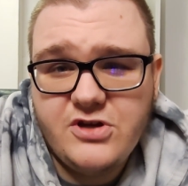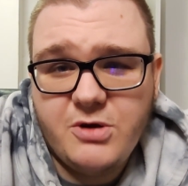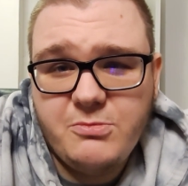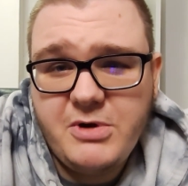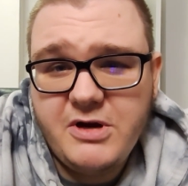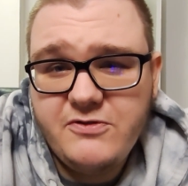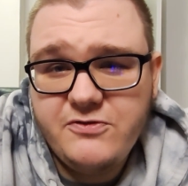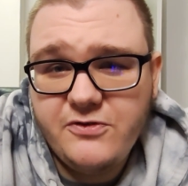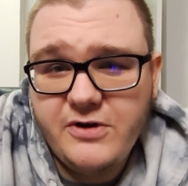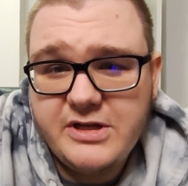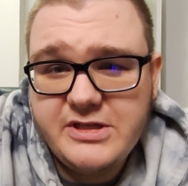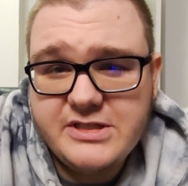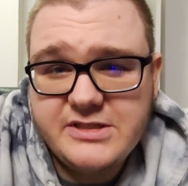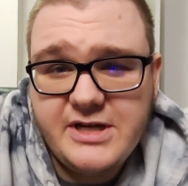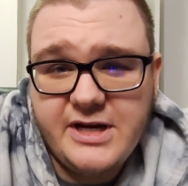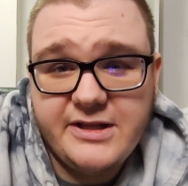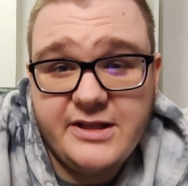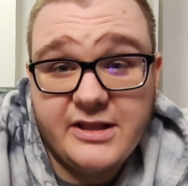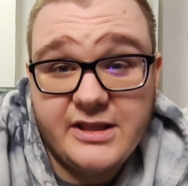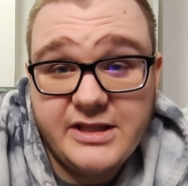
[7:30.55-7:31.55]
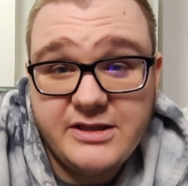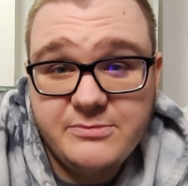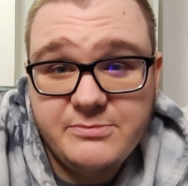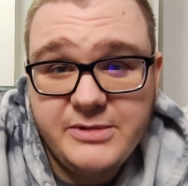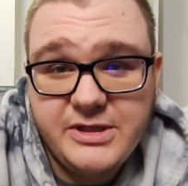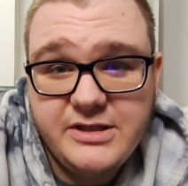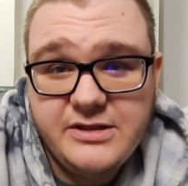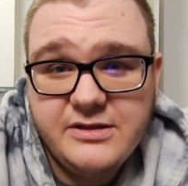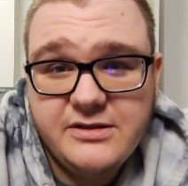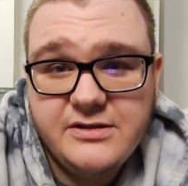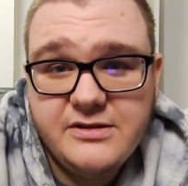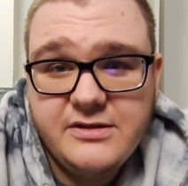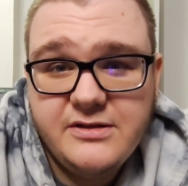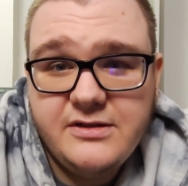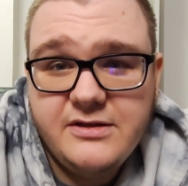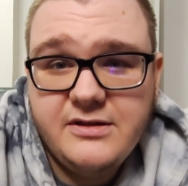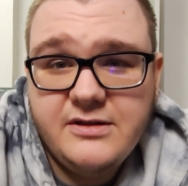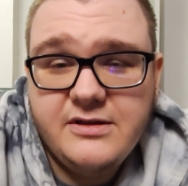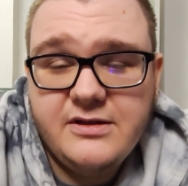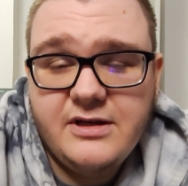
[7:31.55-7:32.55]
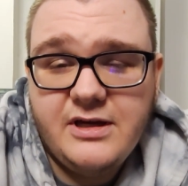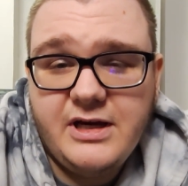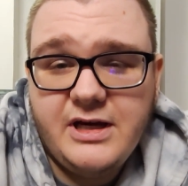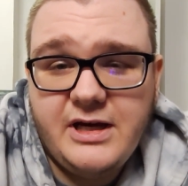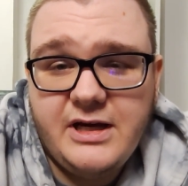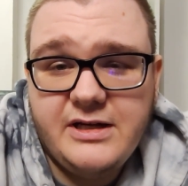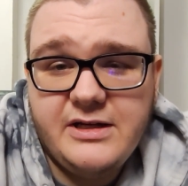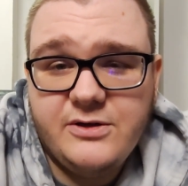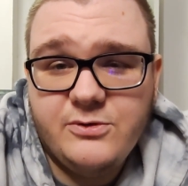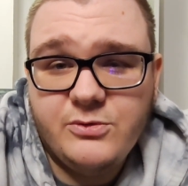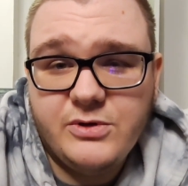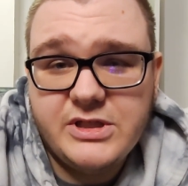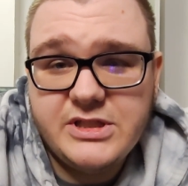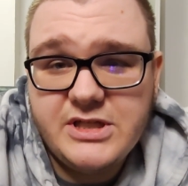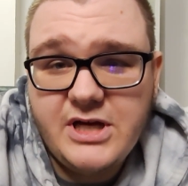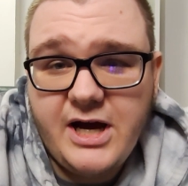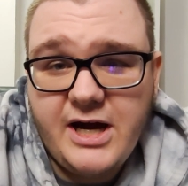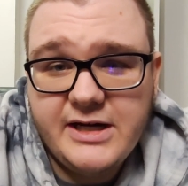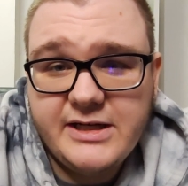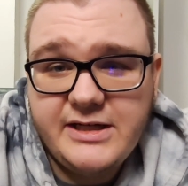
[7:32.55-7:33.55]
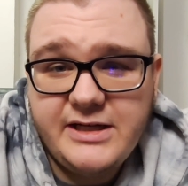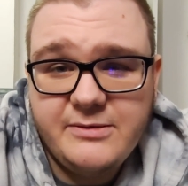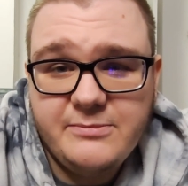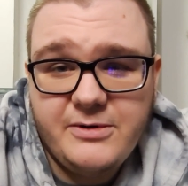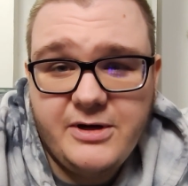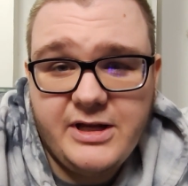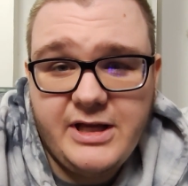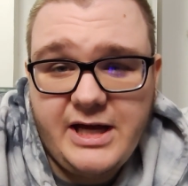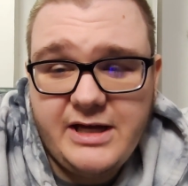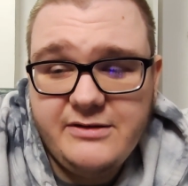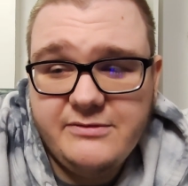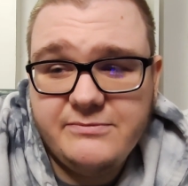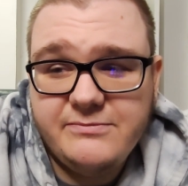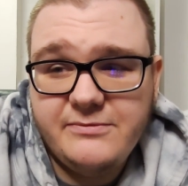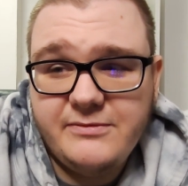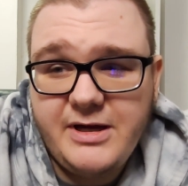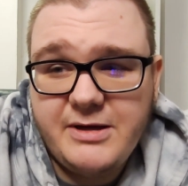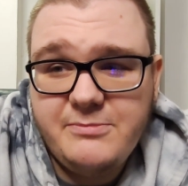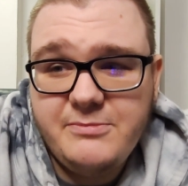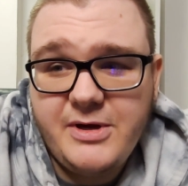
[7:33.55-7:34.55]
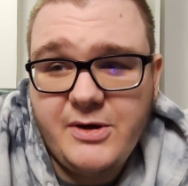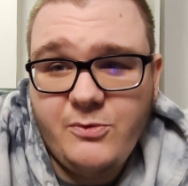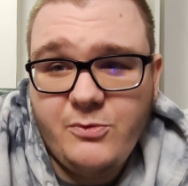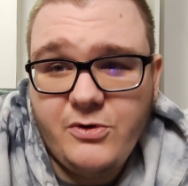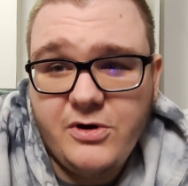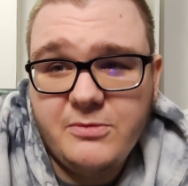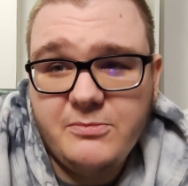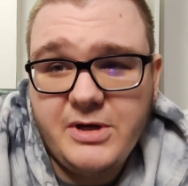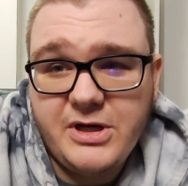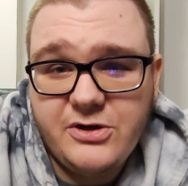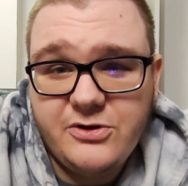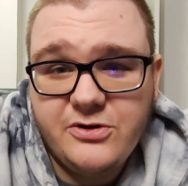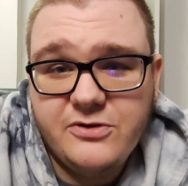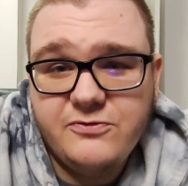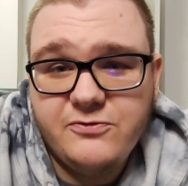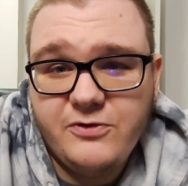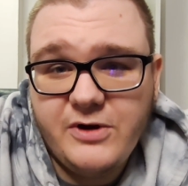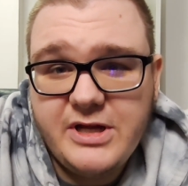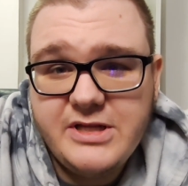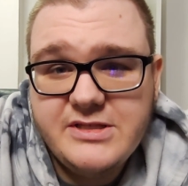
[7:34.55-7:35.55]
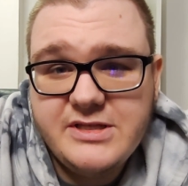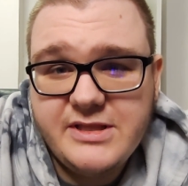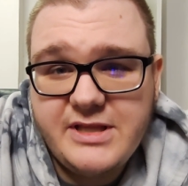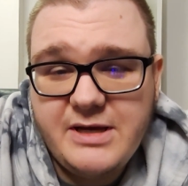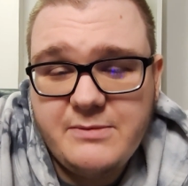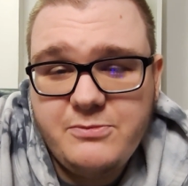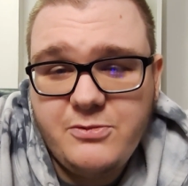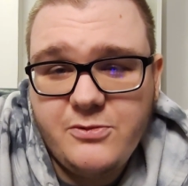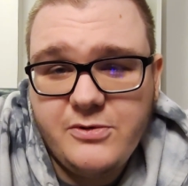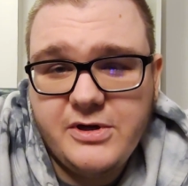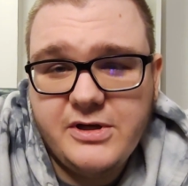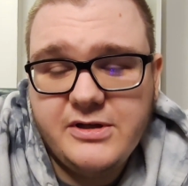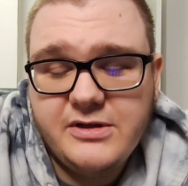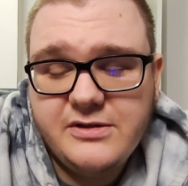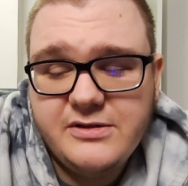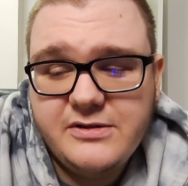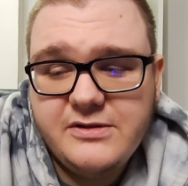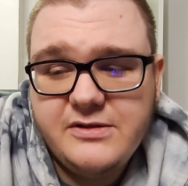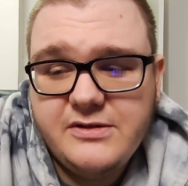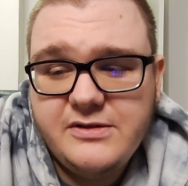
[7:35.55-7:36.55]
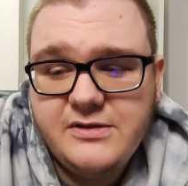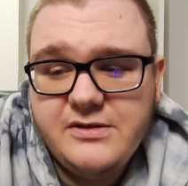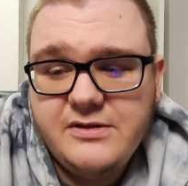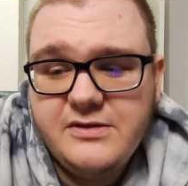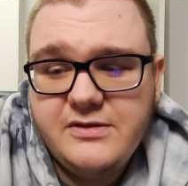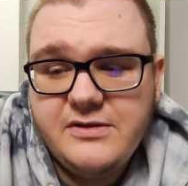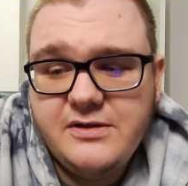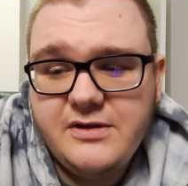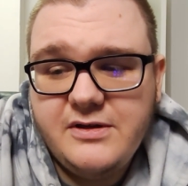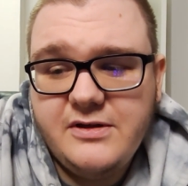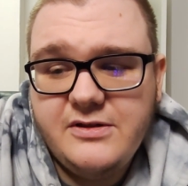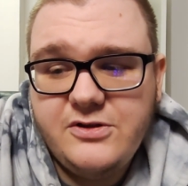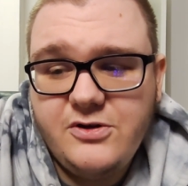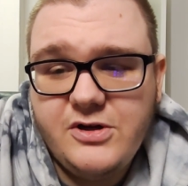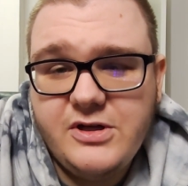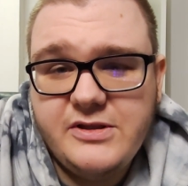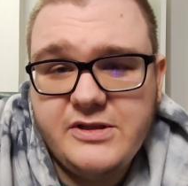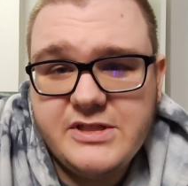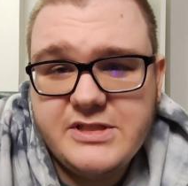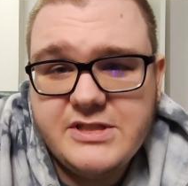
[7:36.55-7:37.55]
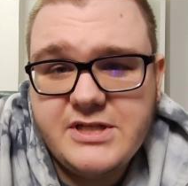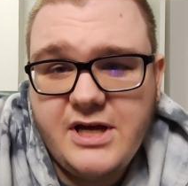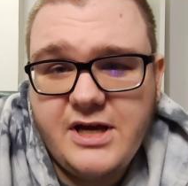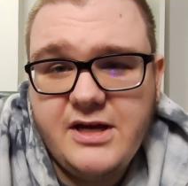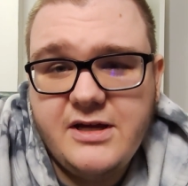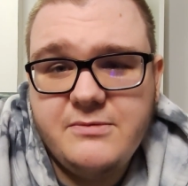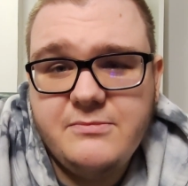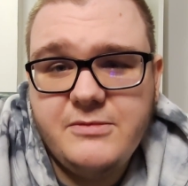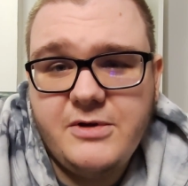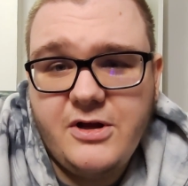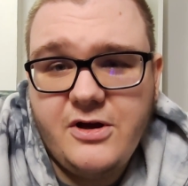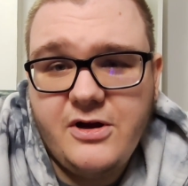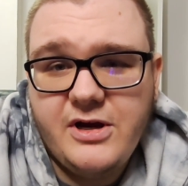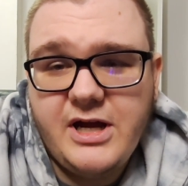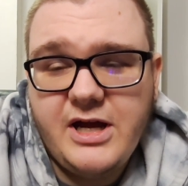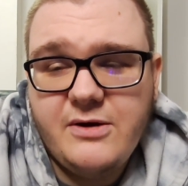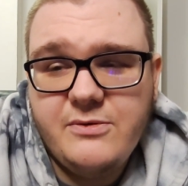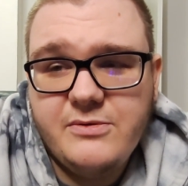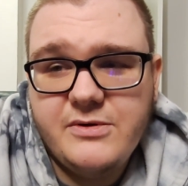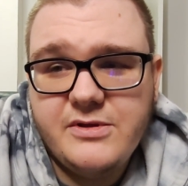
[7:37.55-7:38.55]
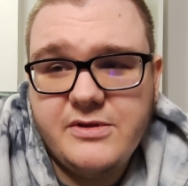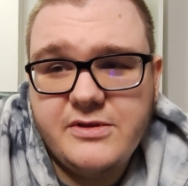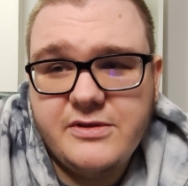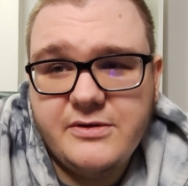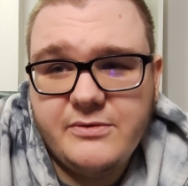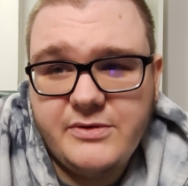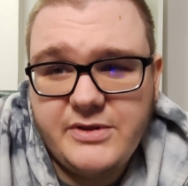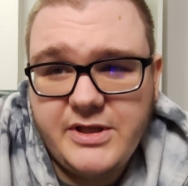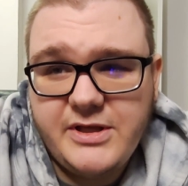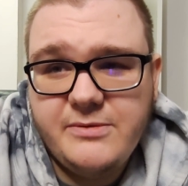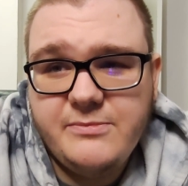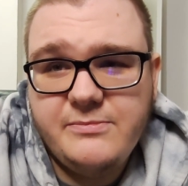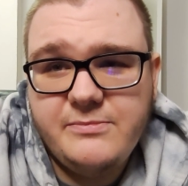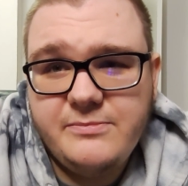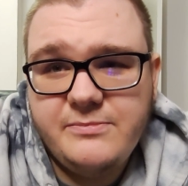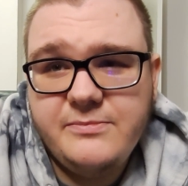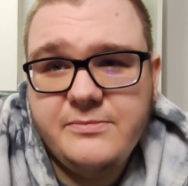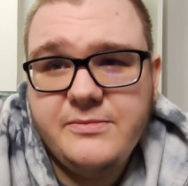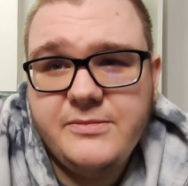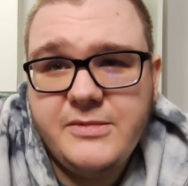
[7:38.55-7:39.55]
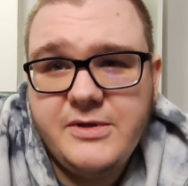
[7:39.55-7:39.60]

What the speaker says: All my friends decided to leave me. I didn't really talk to anybody. I met one of my good friends at that point during this time and hung out with him.